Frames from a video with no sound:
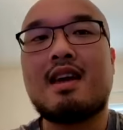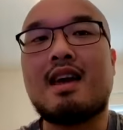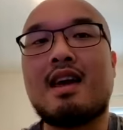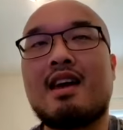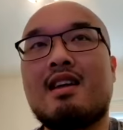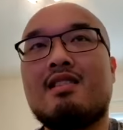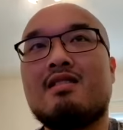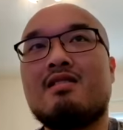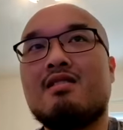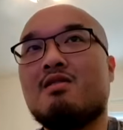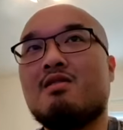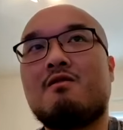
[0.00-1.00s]
And
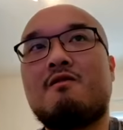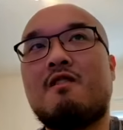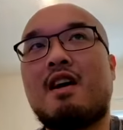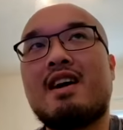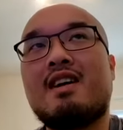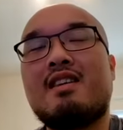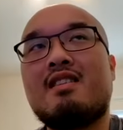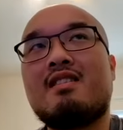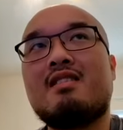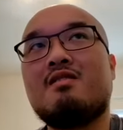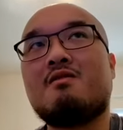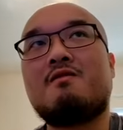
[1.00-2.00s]
you'll
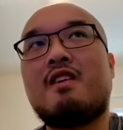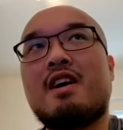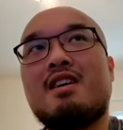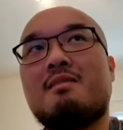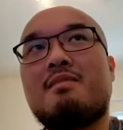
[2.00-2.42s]
find